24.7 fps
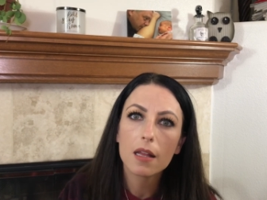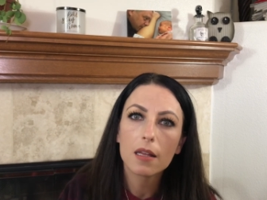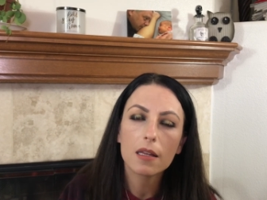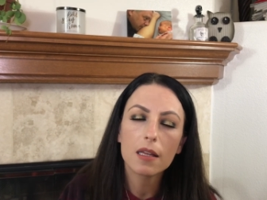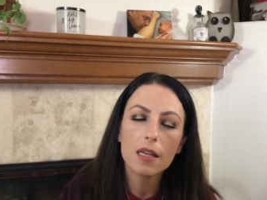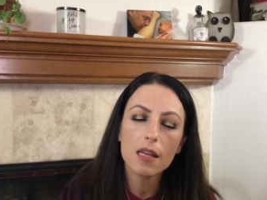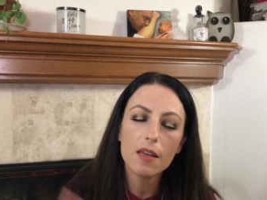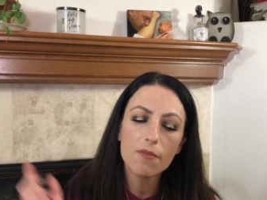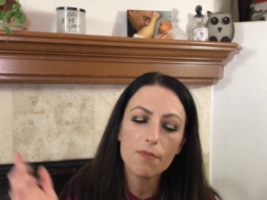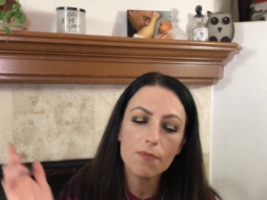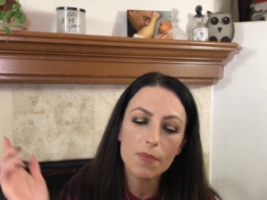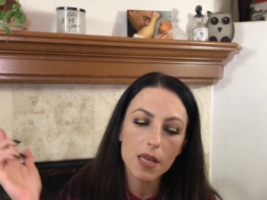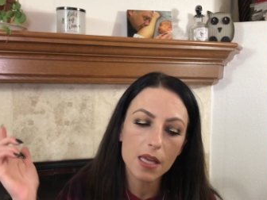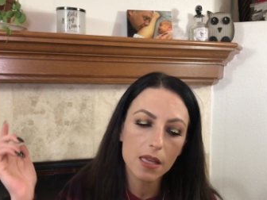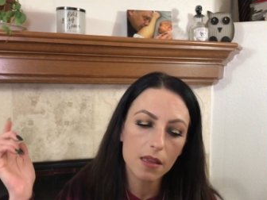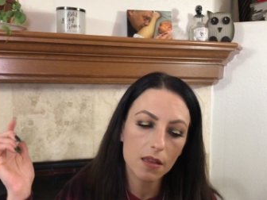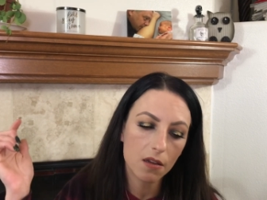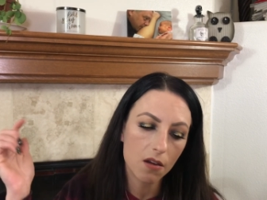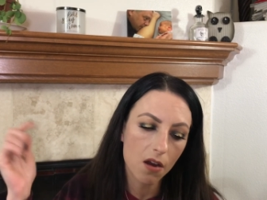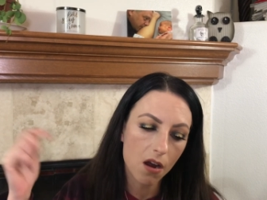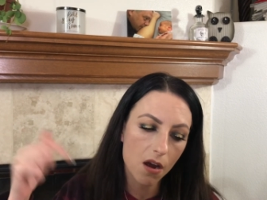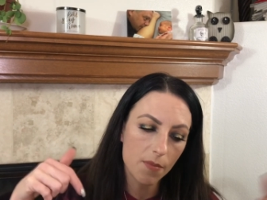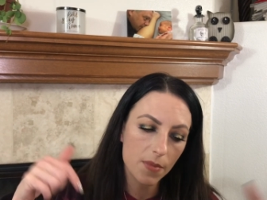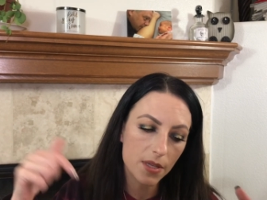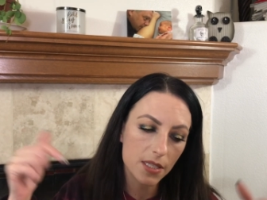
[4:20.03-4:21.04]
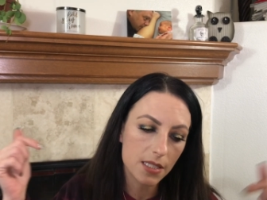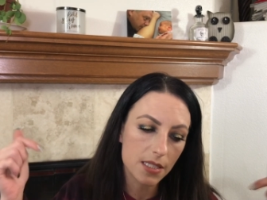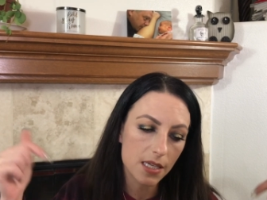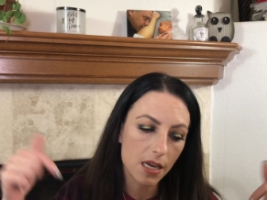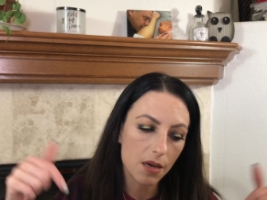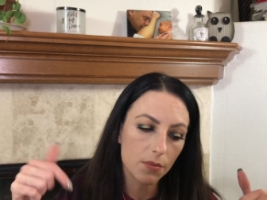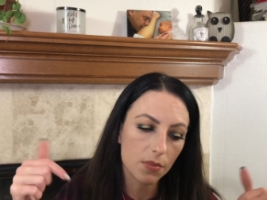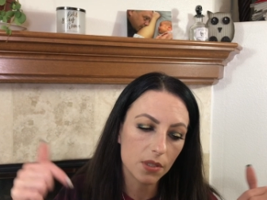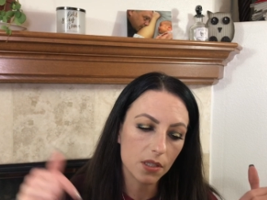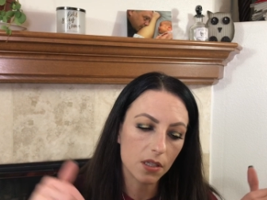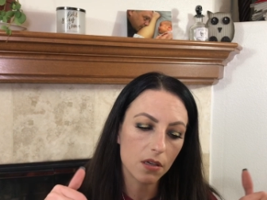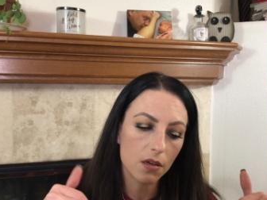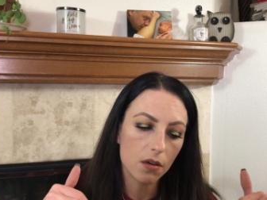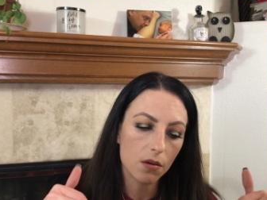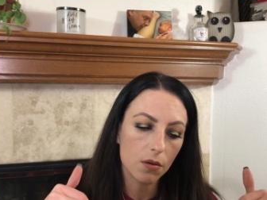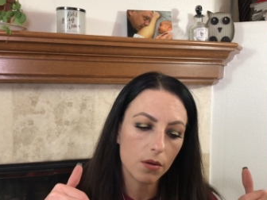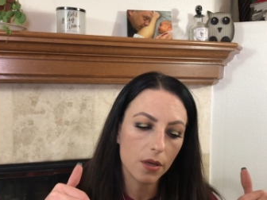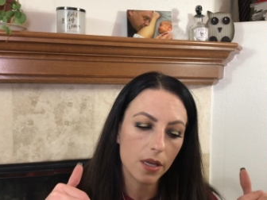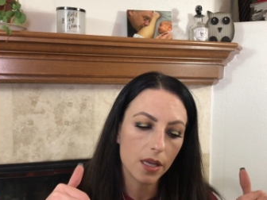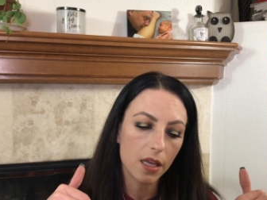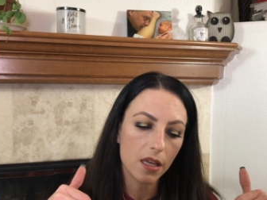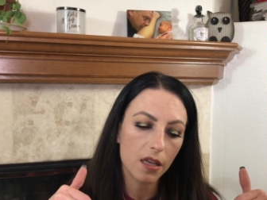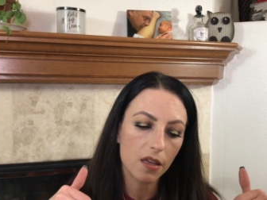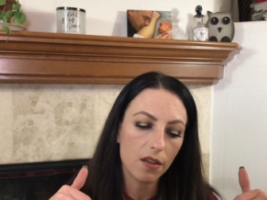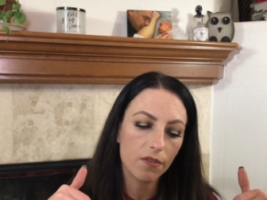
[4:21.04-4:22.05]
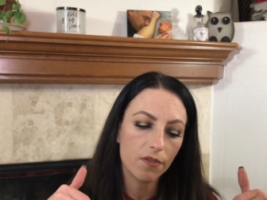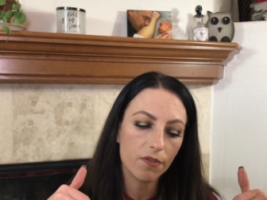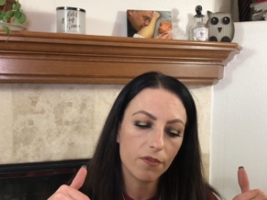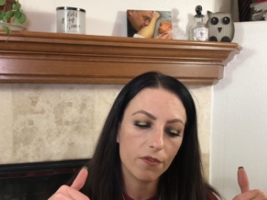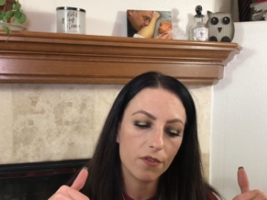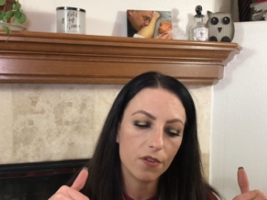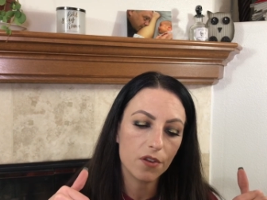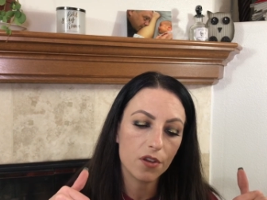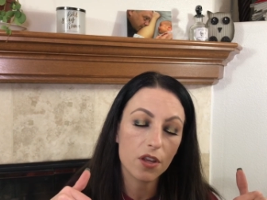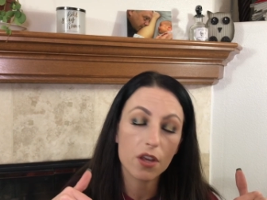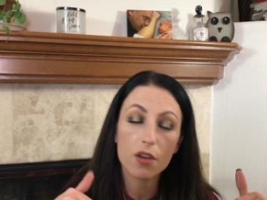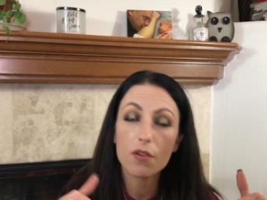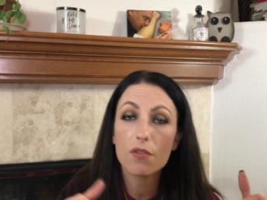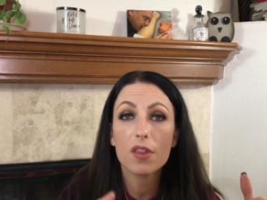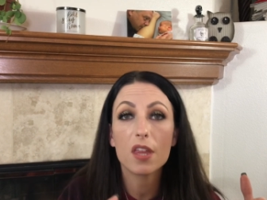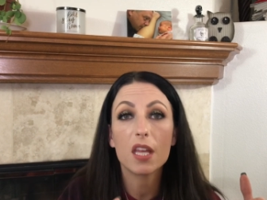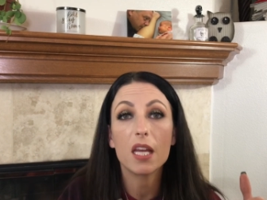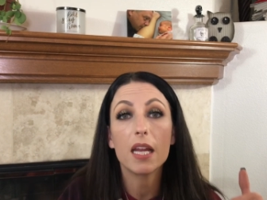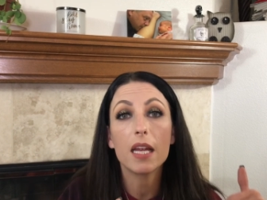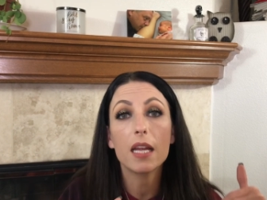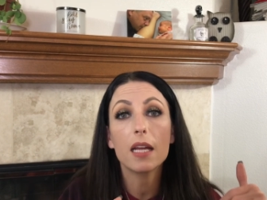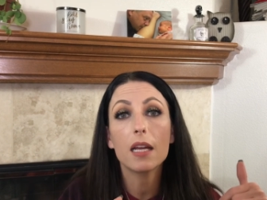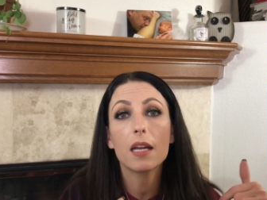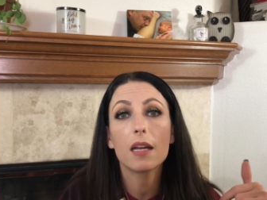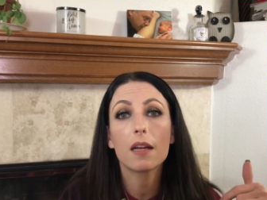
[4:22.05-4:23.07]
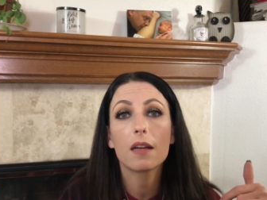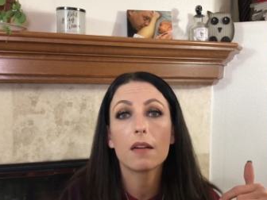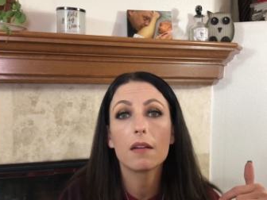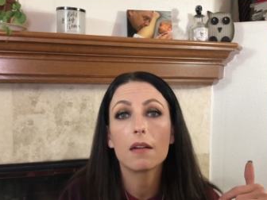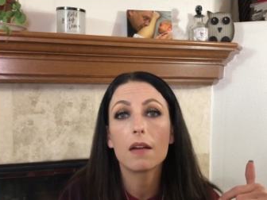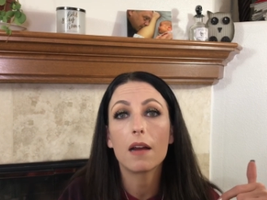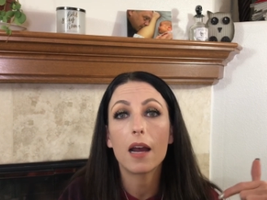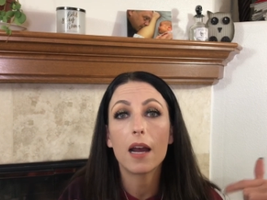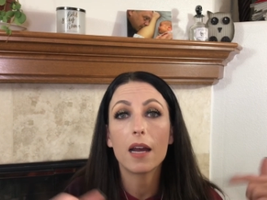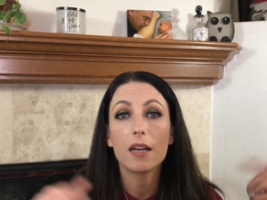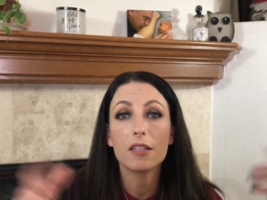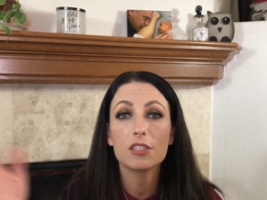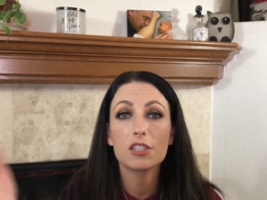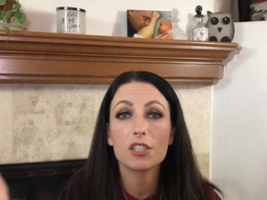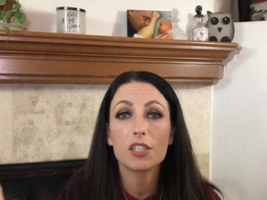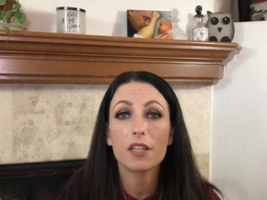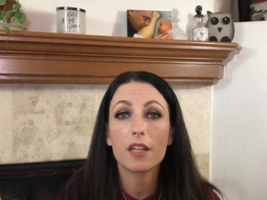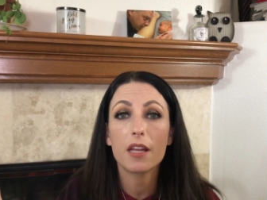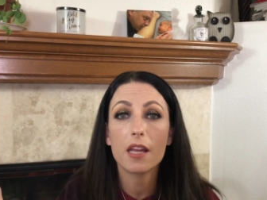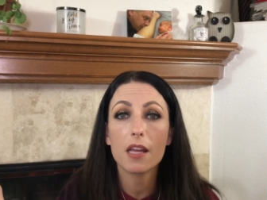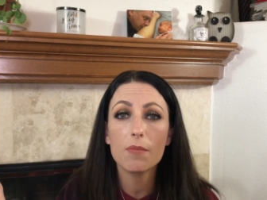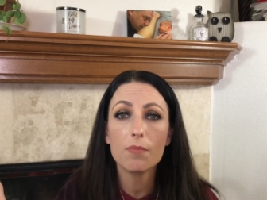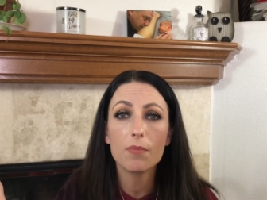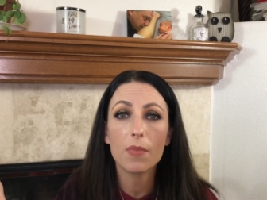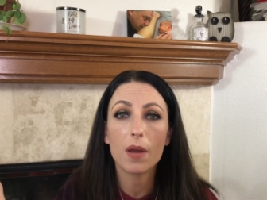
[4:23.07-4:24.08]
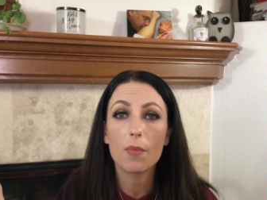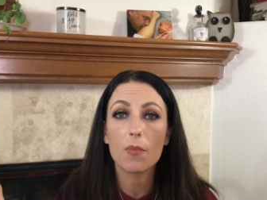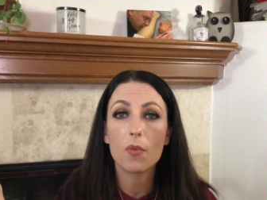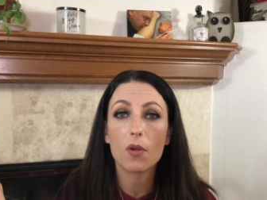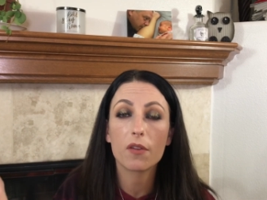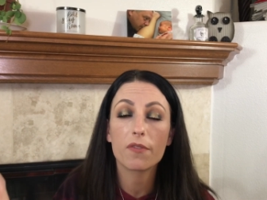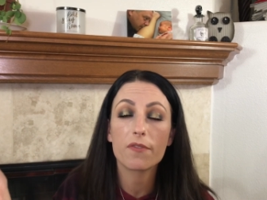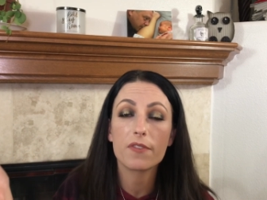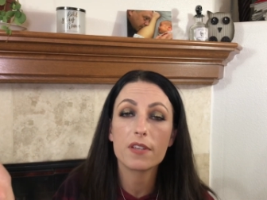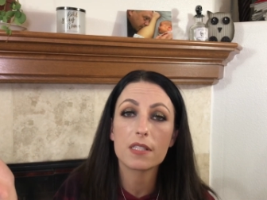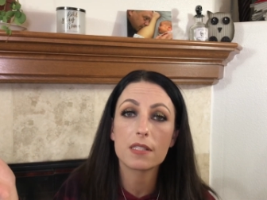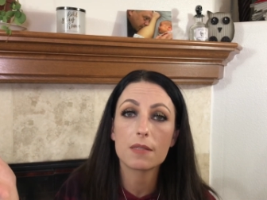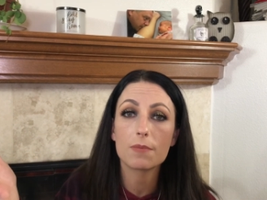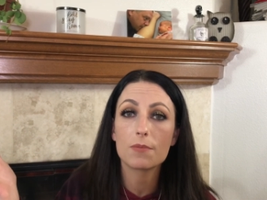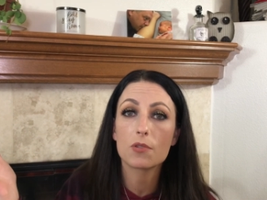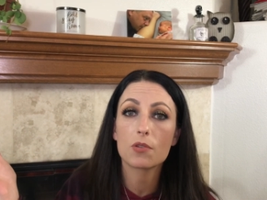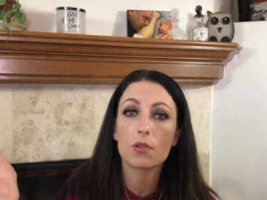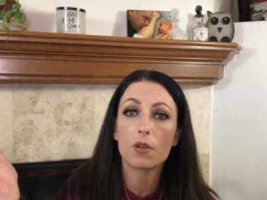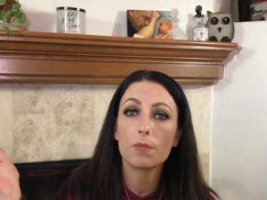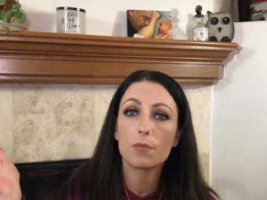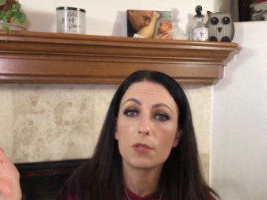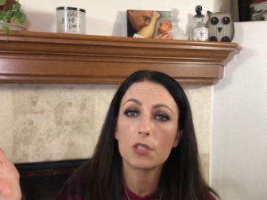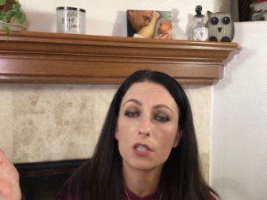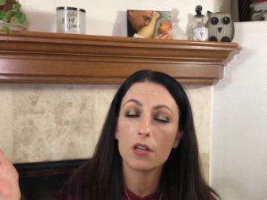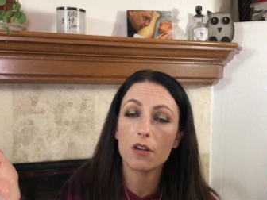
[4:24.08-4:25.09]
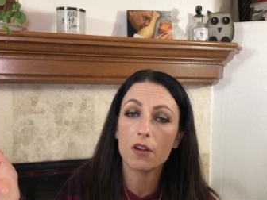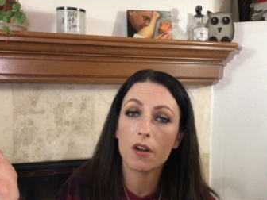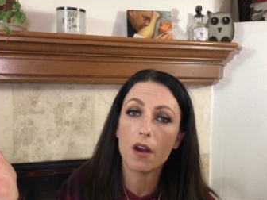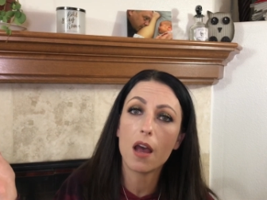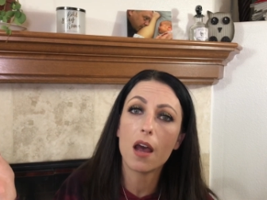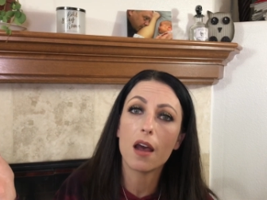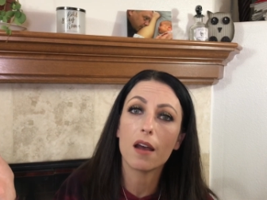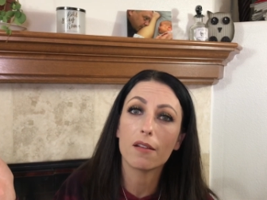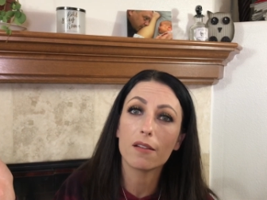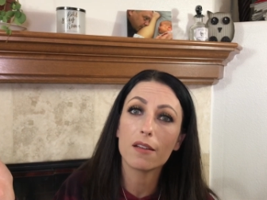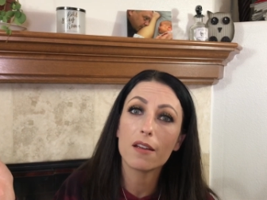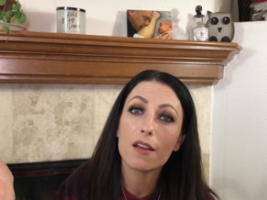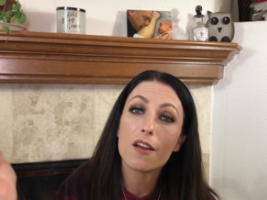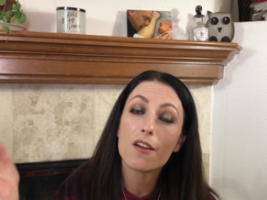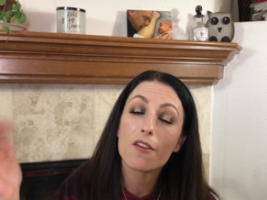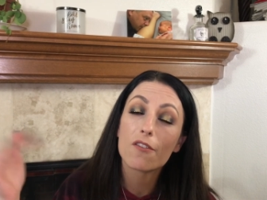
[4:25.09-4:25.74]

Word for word: Leave me in the comments down below if you think I should keep my Morphe subscription or not.